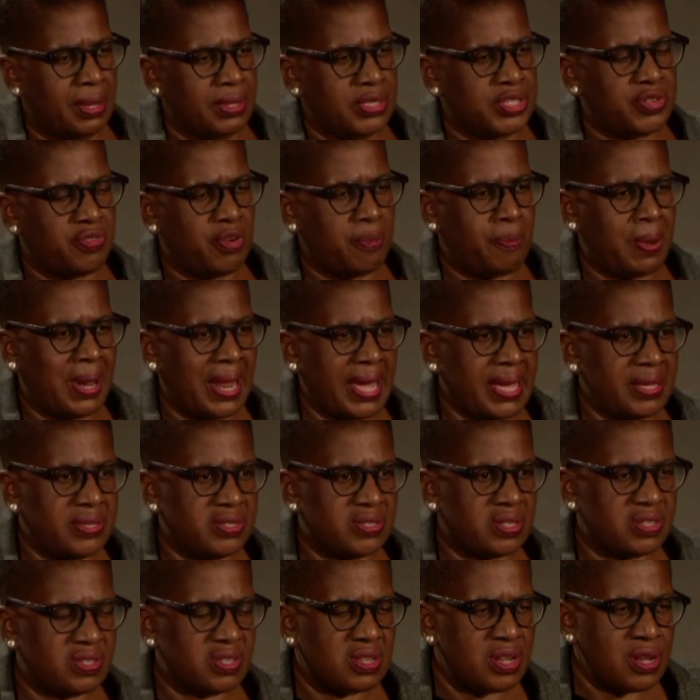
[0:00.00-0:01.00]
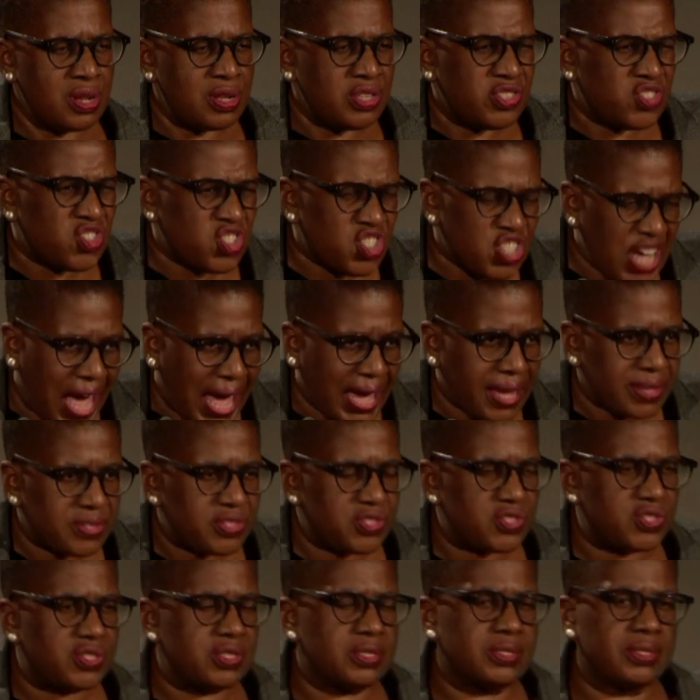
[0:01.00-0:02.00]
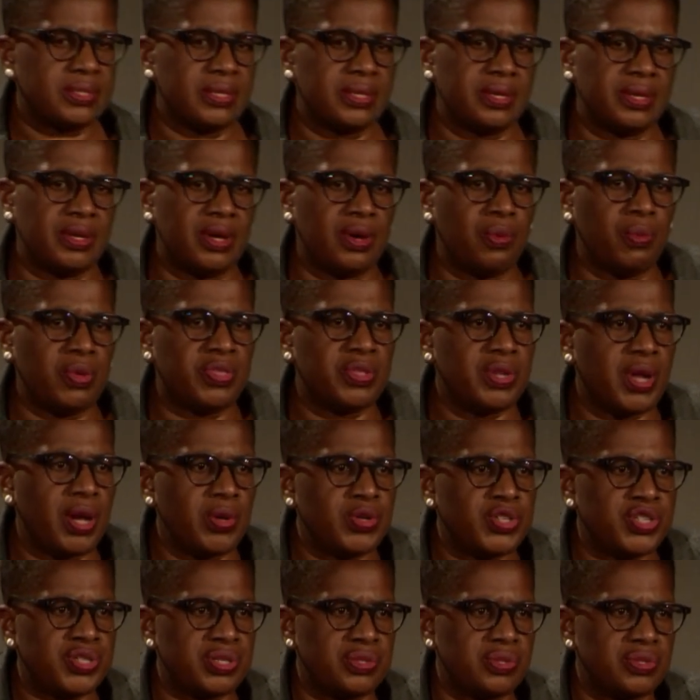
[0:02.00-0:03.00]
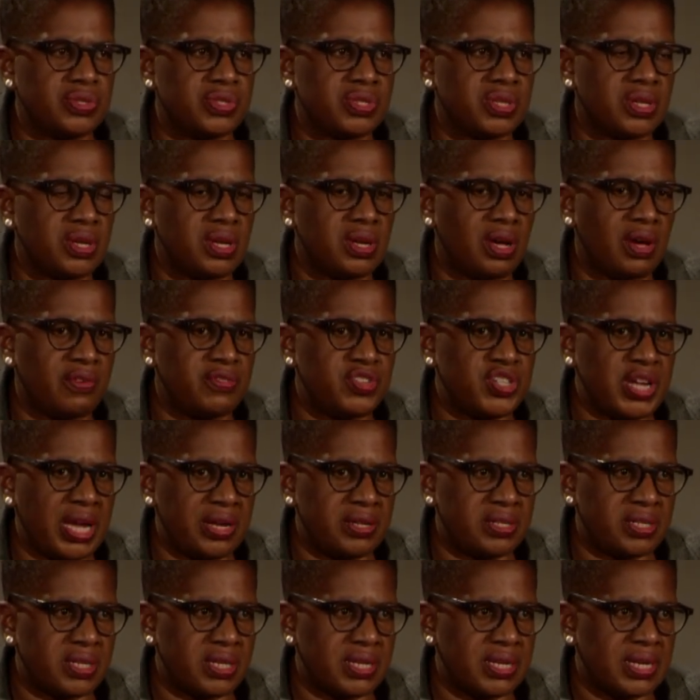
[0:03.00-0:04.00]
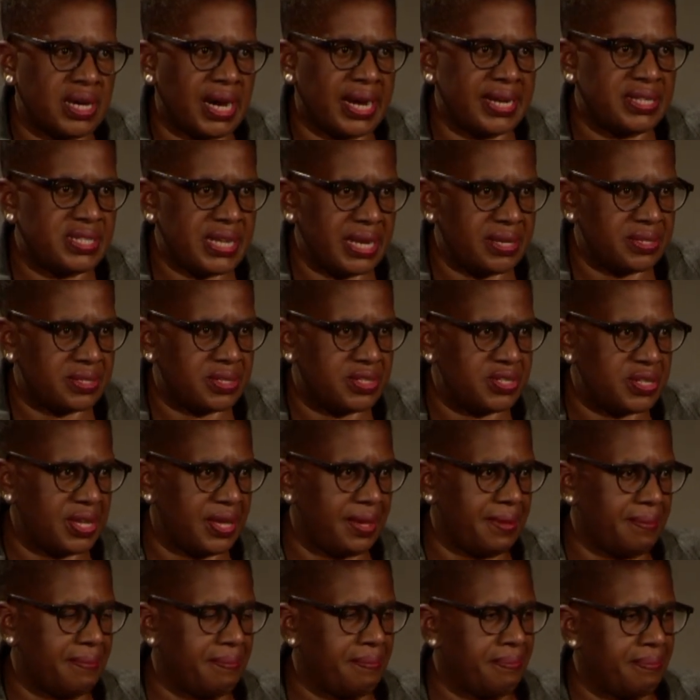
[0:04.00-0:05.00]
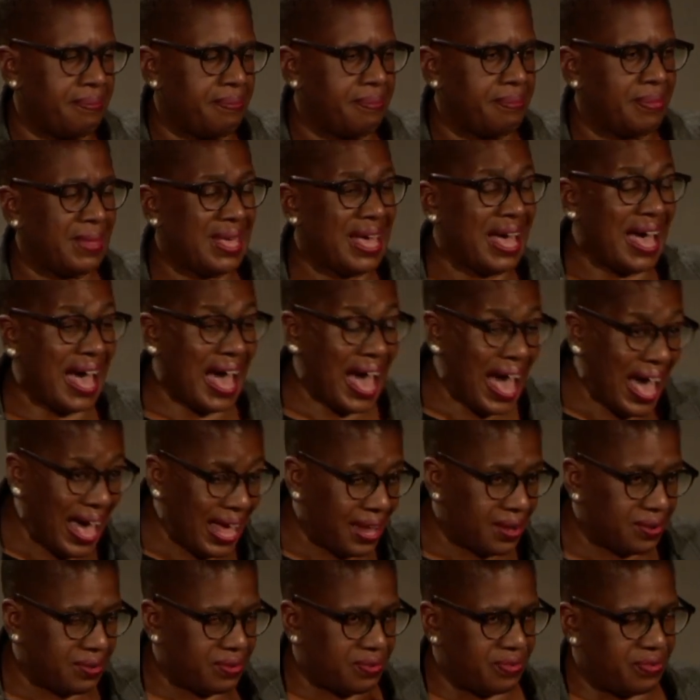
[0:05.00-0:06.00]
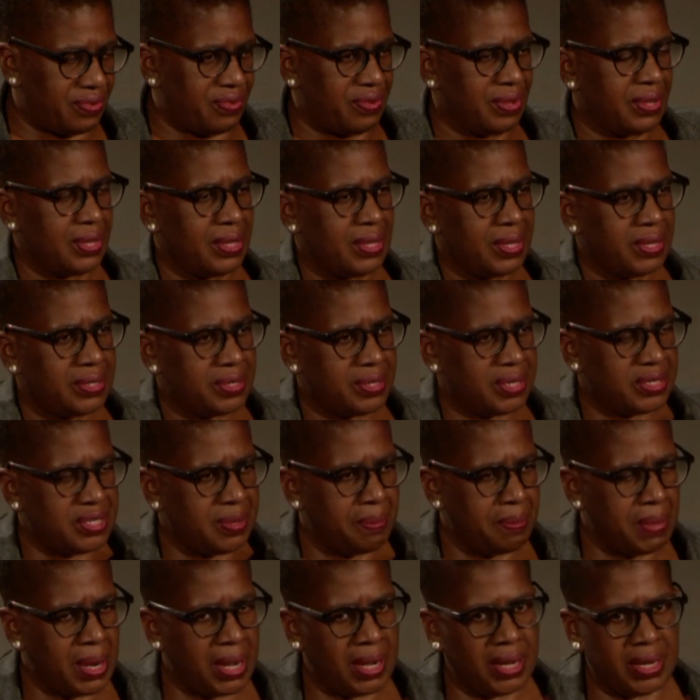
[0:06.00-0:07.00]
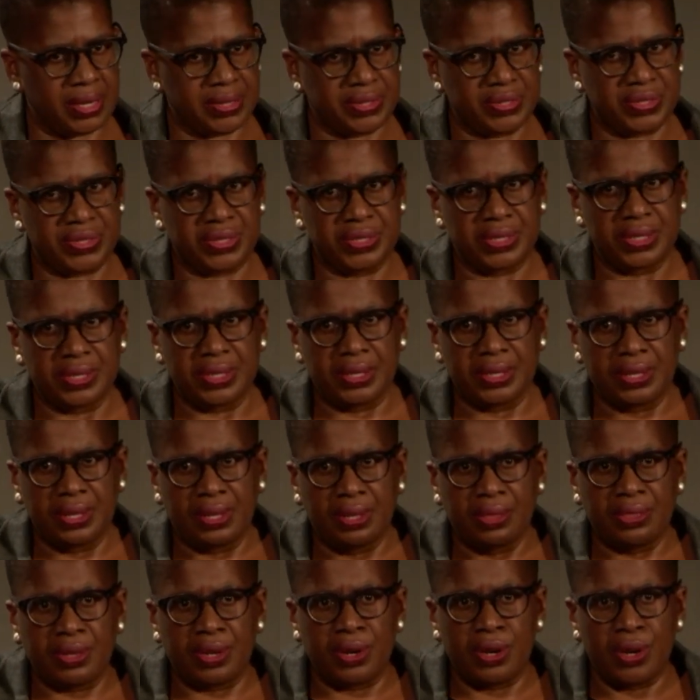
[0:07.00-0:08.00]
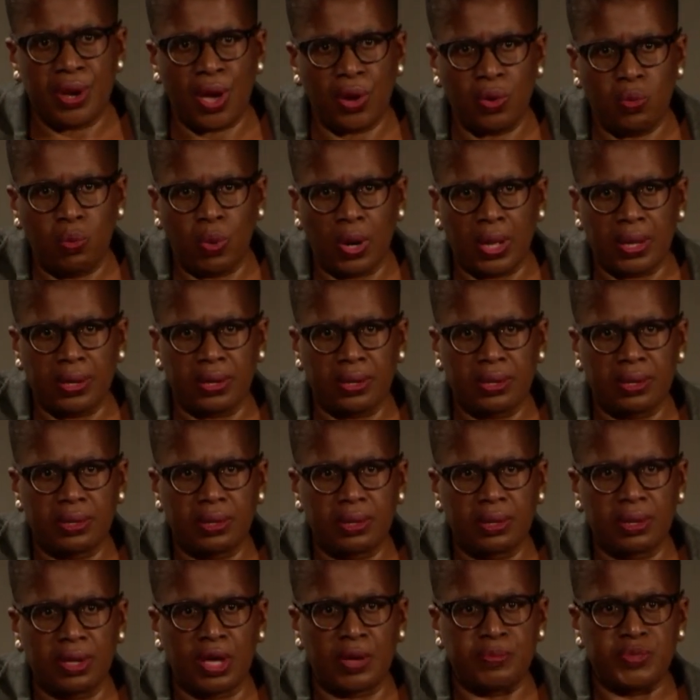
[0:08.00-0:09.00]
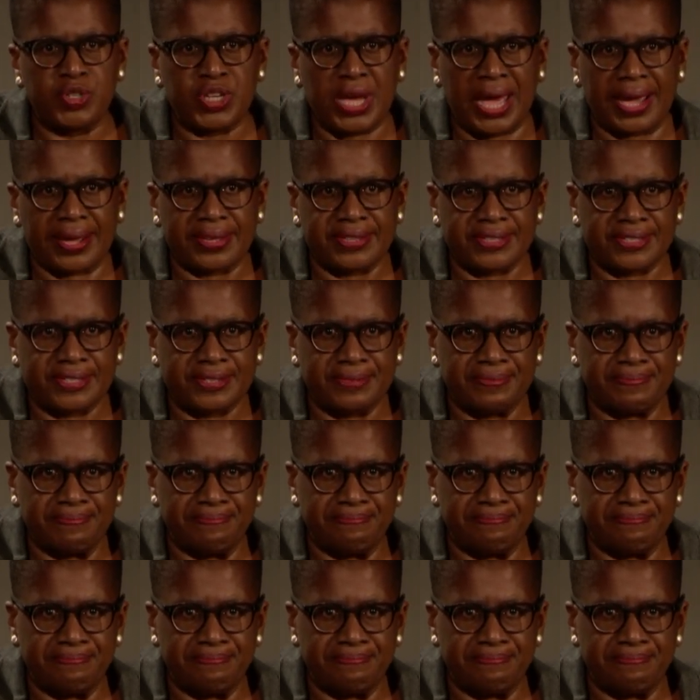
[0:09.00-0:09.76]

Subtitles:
to replace sex with notions of gender identity, and to demand that no one objects.